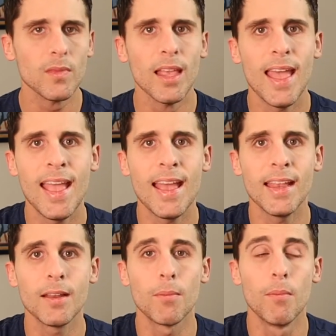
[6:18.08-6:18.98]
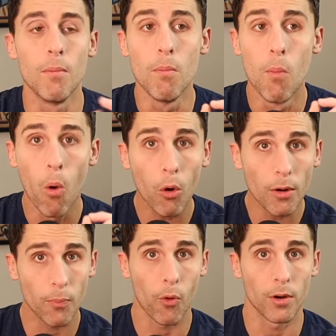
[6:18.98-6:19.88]
And more
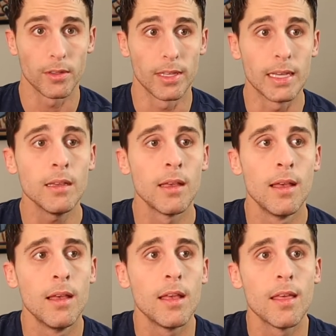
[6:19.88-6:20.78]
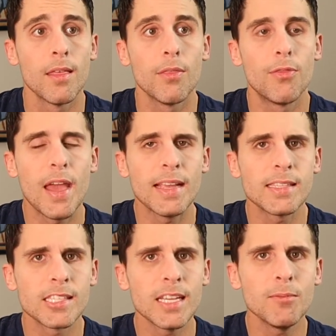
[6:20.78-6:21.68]
importantly, they
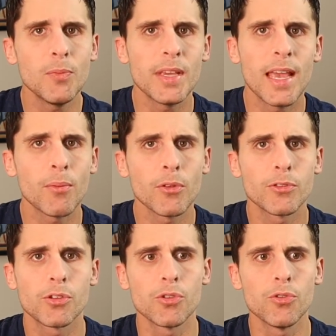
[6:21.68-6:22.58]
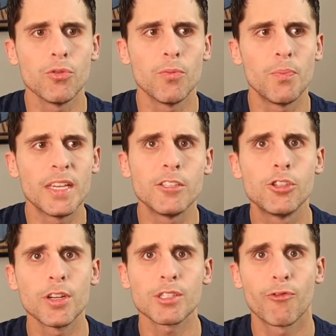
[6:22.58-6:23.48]
seem to be able to be
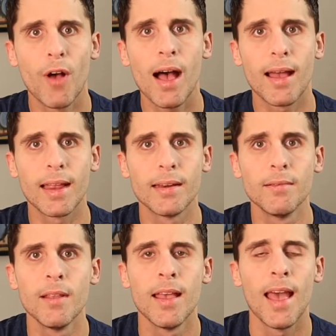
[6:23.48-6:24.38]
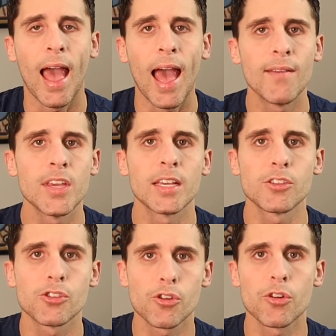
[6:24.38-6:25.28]
just fine having a
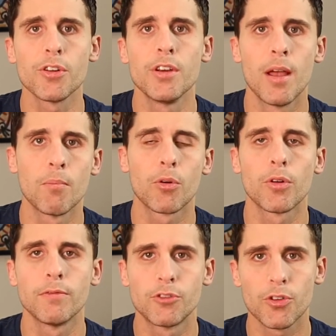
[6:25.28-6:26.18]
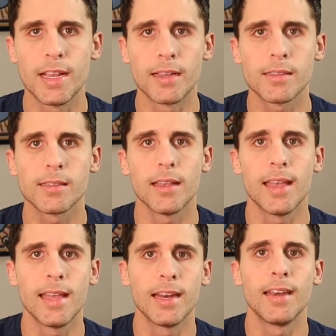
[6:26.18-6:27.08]
certain number of drinks
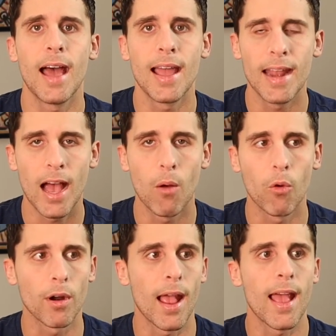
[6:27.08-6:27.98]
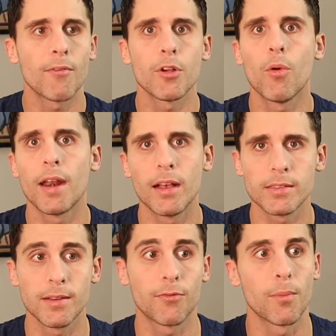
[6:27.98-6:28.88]
in a night out where everyone
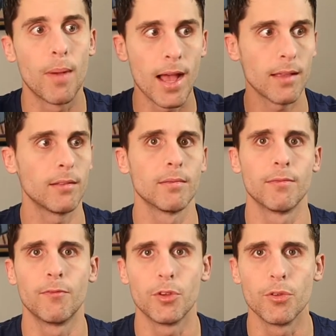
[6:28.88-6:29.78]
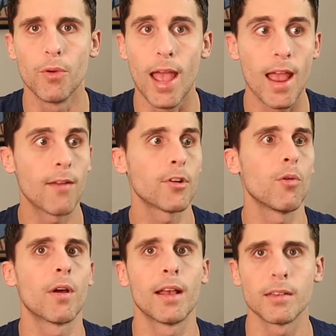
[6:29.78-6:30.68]
else, from my view,
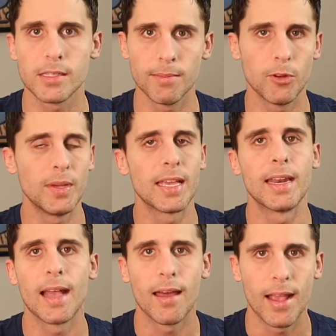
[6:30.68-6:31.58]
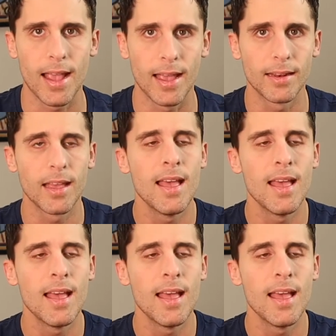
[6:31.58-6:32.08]
everyone else seemed to be getting out of hand.